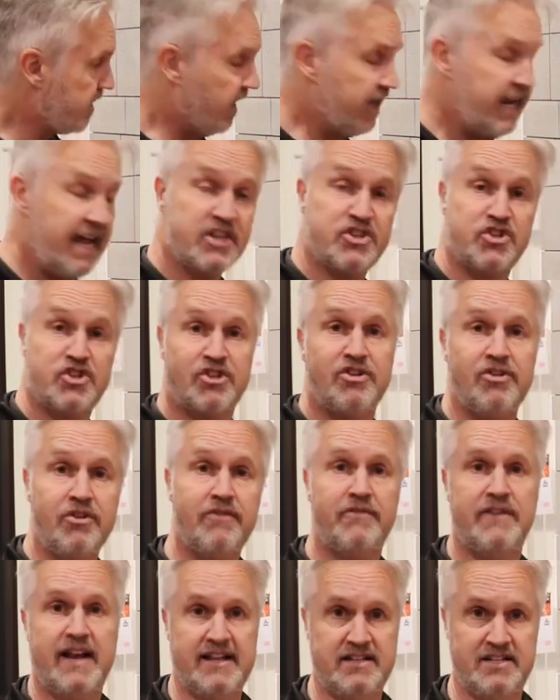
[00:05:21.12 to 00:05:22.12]
It has 2
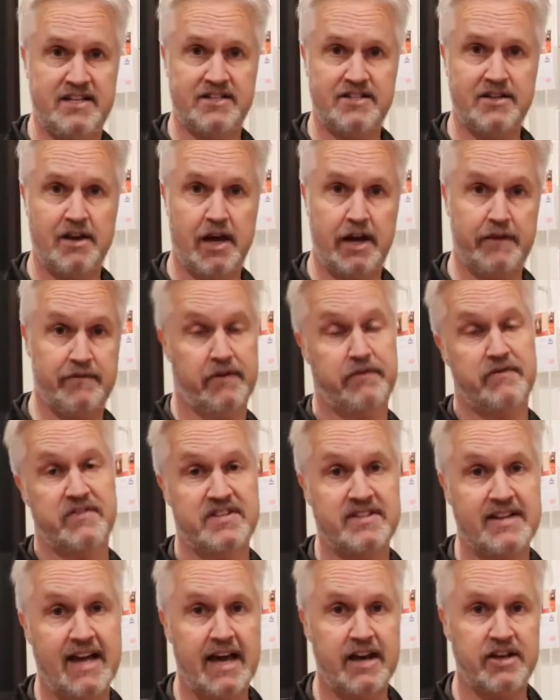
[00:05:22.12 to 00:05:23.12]
fans inside of it for
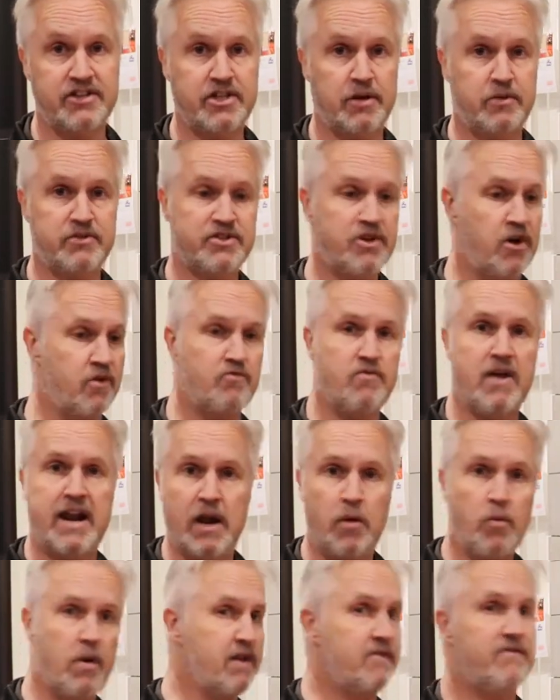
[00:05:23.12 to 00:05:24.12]
starters, so it's not
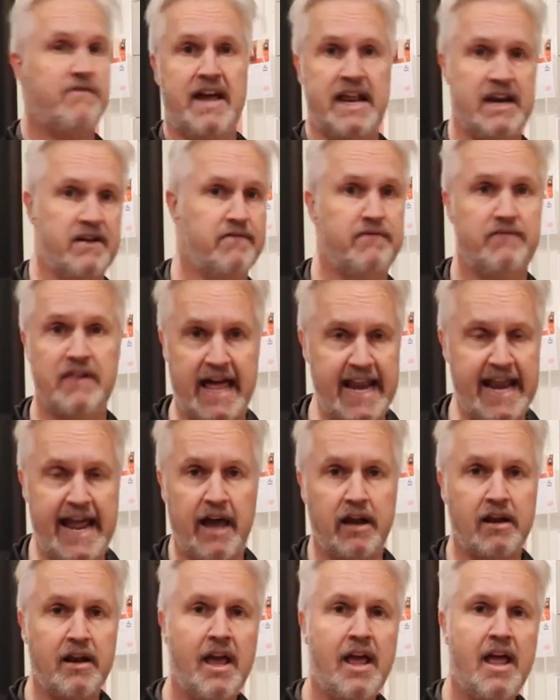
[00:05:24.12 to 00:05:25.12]
running one fan flat
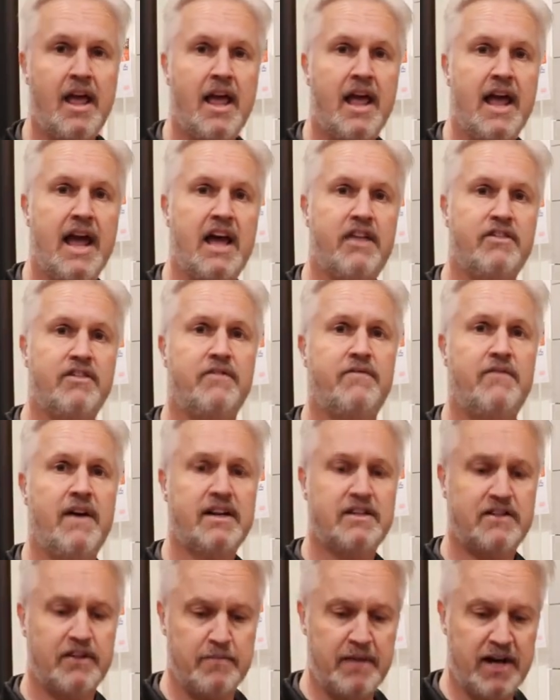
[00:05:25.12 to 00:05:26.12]
out. And the
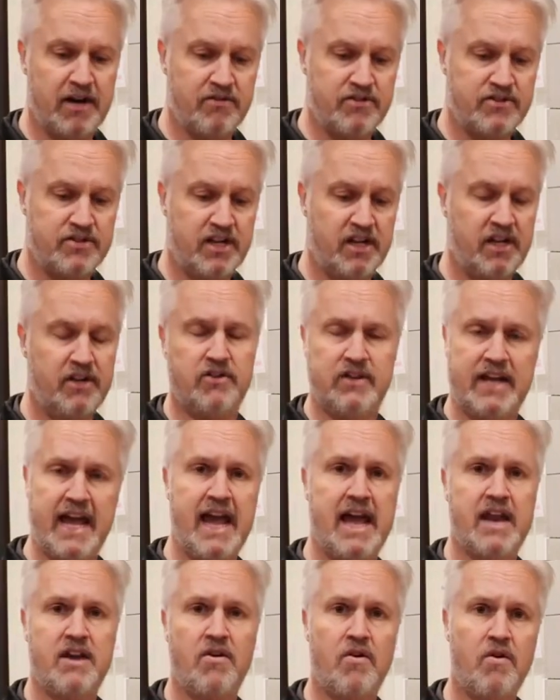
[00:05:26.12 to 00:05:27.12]
fact of the matter is you
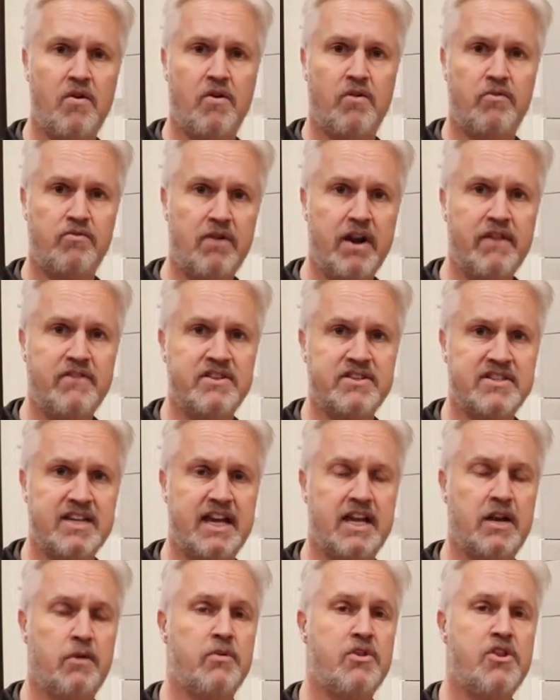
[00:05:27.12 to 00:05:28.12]
can run this
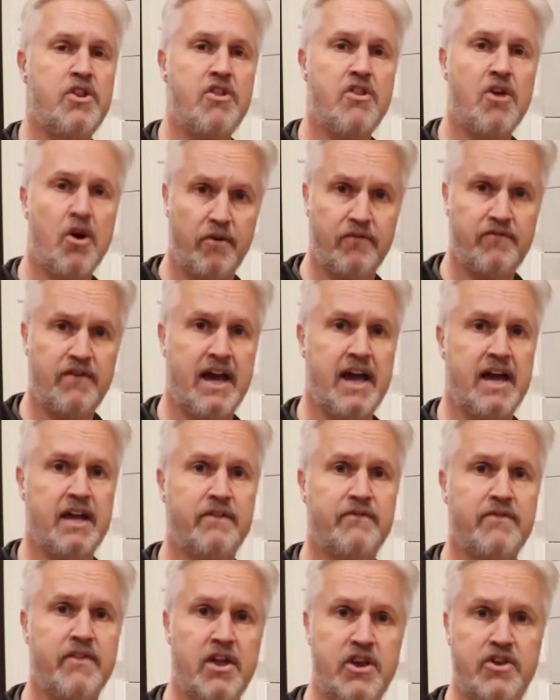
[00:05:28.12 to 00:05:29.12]
heater with no
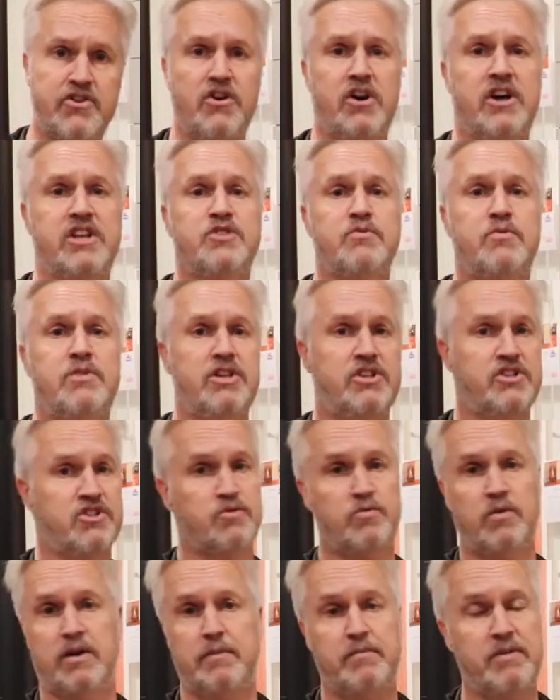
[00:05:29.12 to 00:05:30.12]
fan for the nights where you
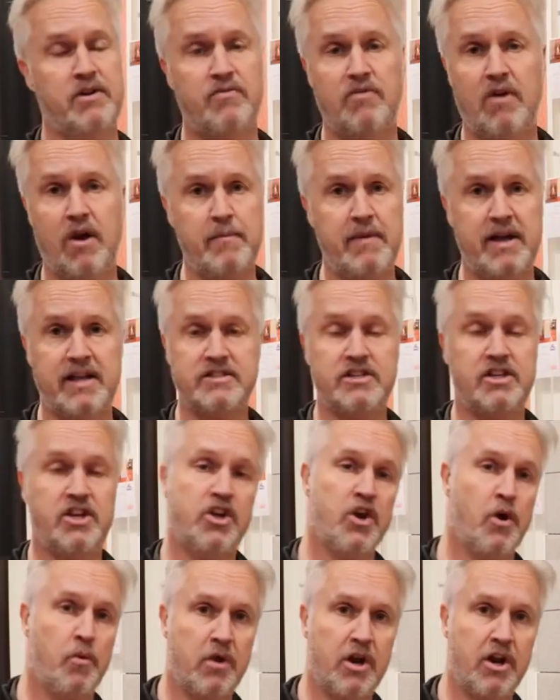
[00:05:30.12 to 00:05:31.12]
just want a bit of romance and
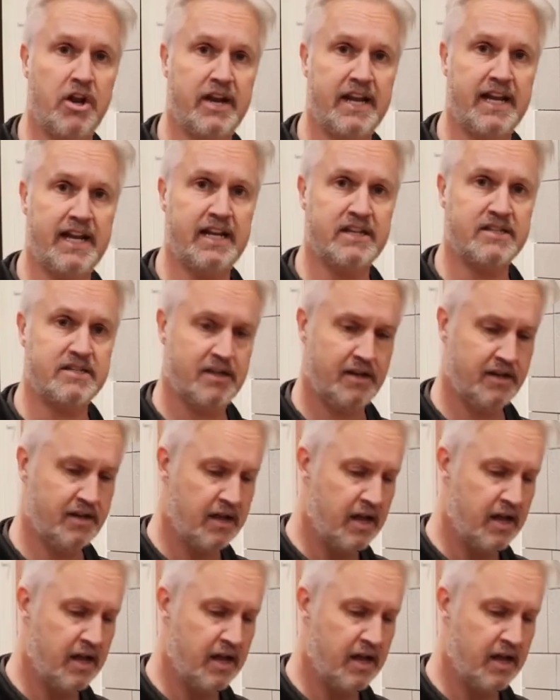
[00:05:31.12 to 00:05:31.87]
you don't want a lot of heat.